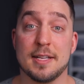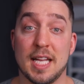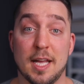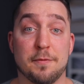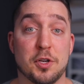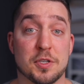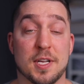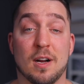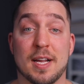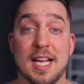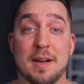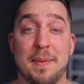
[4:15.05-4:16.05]
If you're
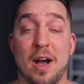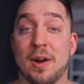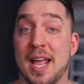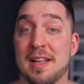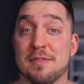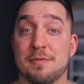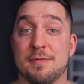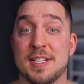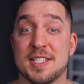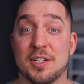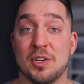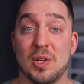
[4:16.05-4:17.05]
talking about a
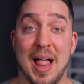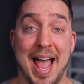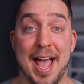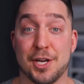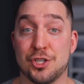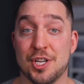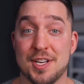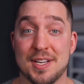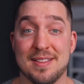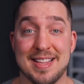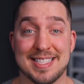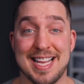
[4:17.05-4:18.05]
physical action
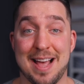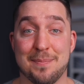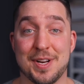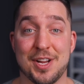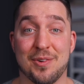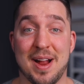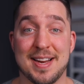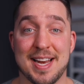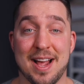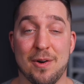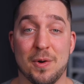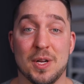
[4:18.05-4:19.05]
that's happening right
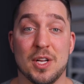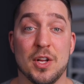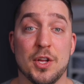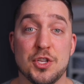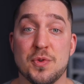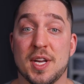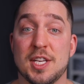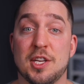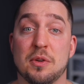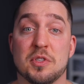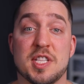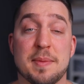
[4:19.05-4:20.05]
now, you can
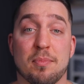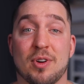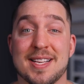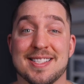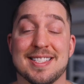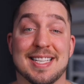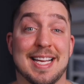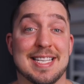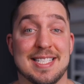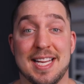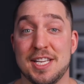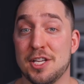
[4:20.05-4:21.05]
use the present
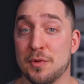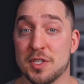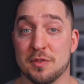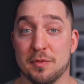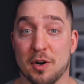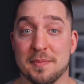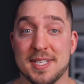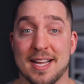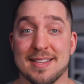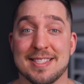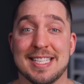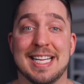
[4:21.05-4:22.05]
continuous verb
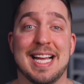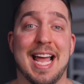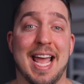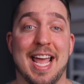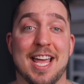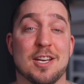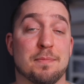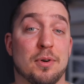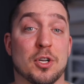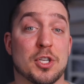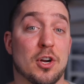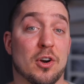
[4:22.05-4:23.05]
tense and
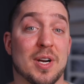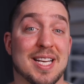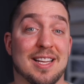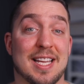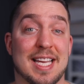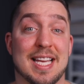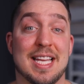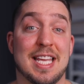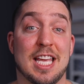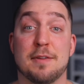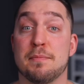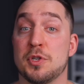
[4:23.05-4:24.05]
put currently
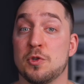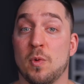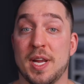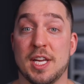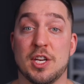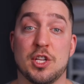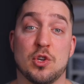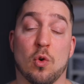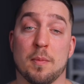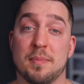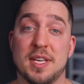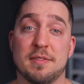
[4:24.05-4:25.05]
in between your
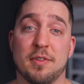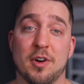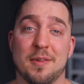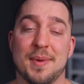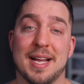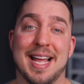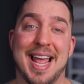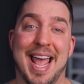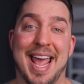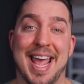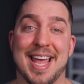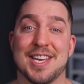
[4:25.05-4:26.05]
be verb
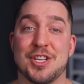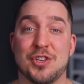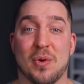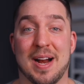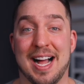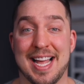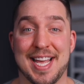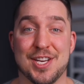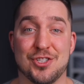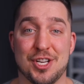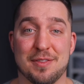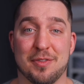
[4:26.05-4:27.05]
and your
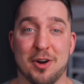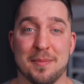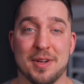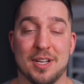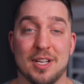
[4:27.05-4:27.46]
ing verb.